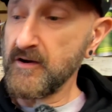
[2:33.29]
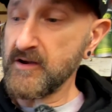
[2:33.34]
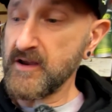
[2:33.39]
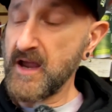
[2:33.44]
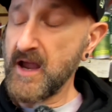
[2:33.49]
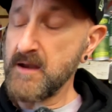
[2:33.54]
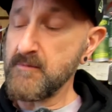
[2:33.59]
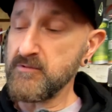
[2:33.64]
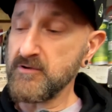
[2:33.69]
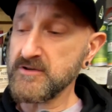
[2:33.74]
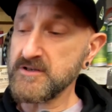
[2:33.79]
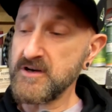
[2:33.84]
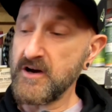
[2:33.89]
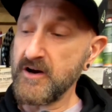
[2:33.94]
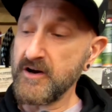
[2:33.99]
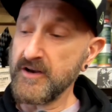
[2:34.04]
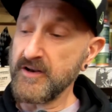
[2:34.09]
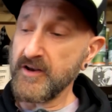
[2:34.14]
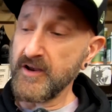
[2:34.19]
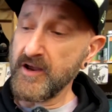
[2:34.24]
cable
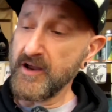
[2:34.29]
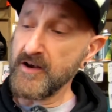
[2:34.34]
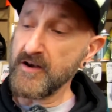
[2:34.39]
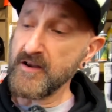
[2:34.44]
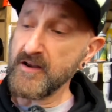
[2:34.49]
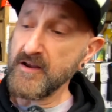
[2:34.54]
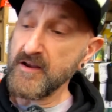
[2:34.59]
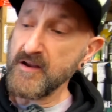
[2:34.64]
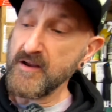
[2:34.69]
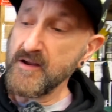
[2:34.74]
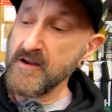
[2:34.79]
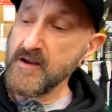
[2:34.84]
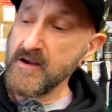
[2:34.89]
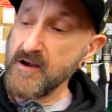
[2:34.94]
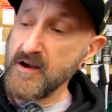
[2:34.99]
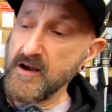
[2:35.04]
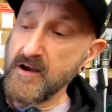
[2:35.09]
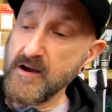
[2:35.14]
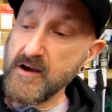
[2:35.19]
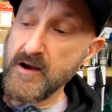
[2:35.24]
tied in.
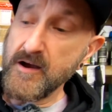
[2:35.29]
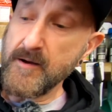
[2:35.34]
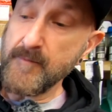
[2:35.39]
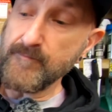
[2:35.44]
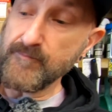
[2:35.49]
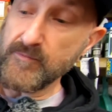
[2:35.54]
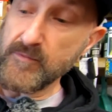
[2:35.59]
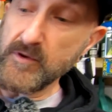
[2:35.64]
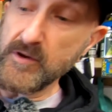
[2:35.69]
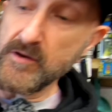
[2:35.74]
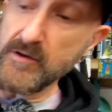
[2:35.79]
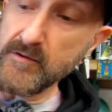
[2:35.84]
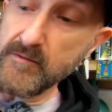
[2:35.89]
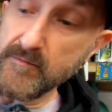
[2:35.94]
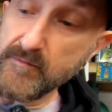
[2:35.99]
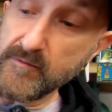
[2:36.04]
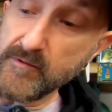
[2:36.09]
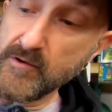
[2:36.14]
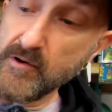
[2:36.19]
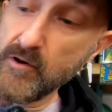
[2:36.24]

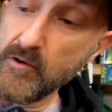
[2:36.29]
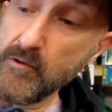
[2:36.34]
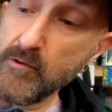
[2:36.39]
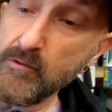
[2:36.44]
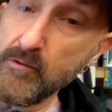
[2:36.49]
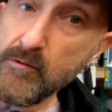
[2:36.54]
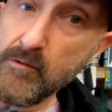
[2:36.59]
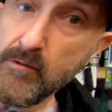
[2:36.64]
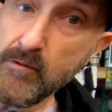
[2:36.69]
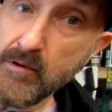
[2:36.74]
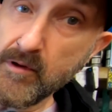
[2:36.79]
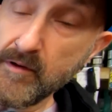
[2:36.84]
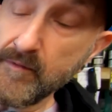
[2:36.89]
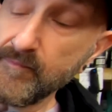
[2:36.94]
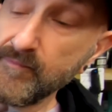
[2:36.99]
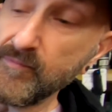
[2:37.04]
You've got all